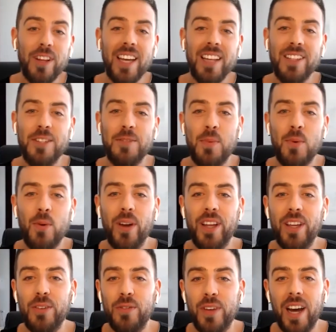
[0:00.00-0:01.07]
at this point,
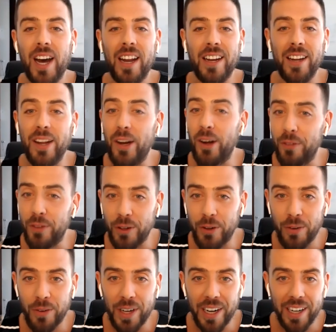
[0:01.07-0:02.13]
you've gotten an interview,
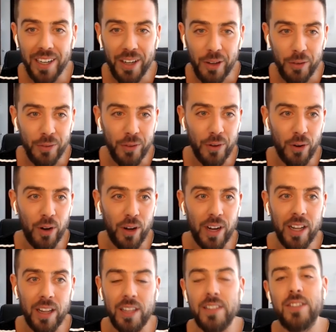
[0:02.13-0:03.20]
right? You've, or
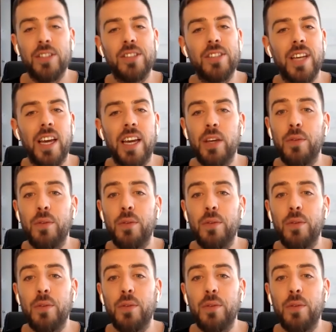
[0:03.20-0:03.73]
let's just say you've